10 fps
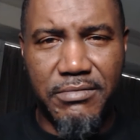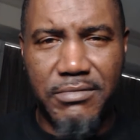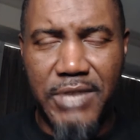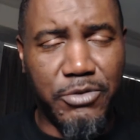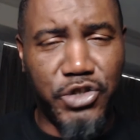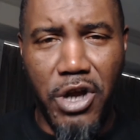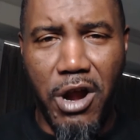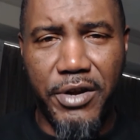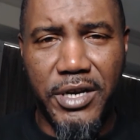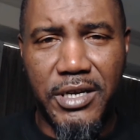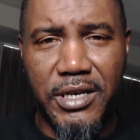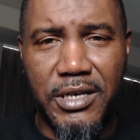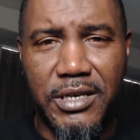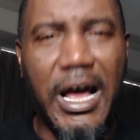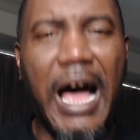I'm sorry.
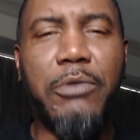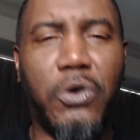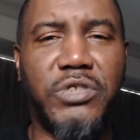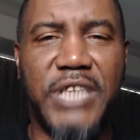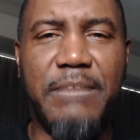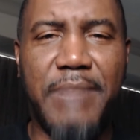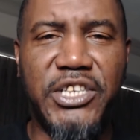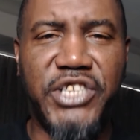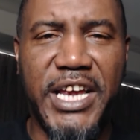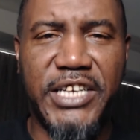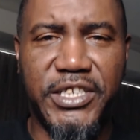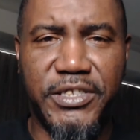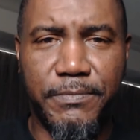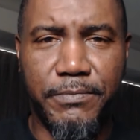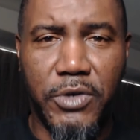I'm gonna take my chances
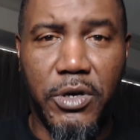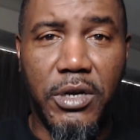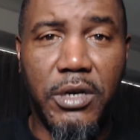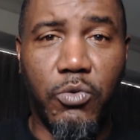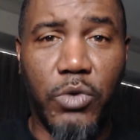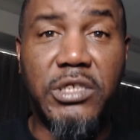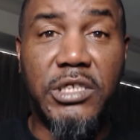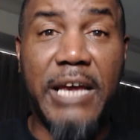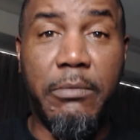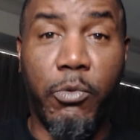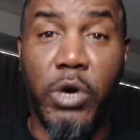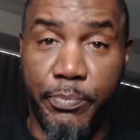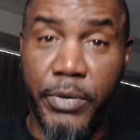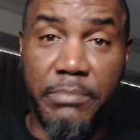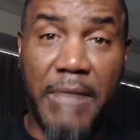with take with
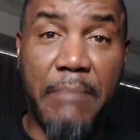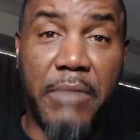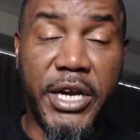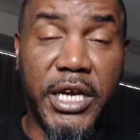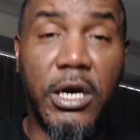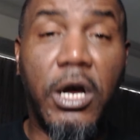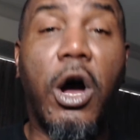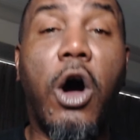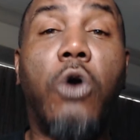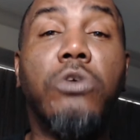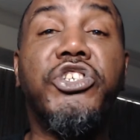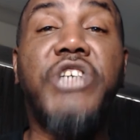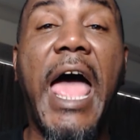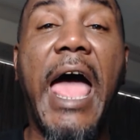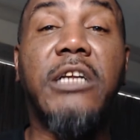putting my money on
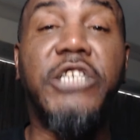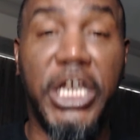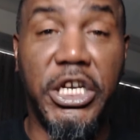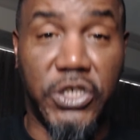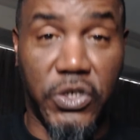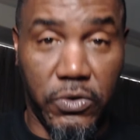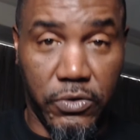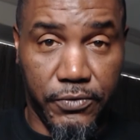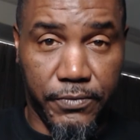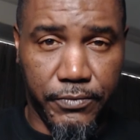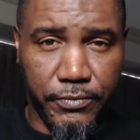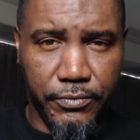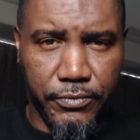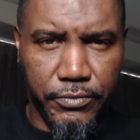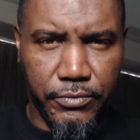Shaq Diesel,
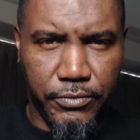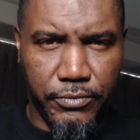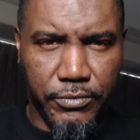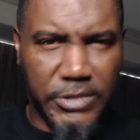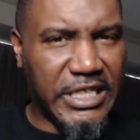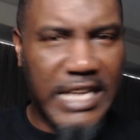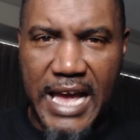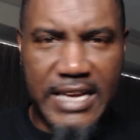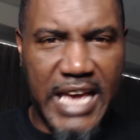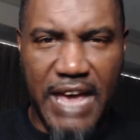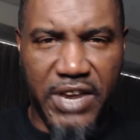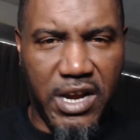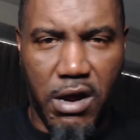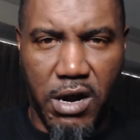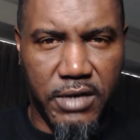not Kevin
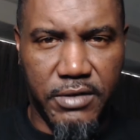Hart.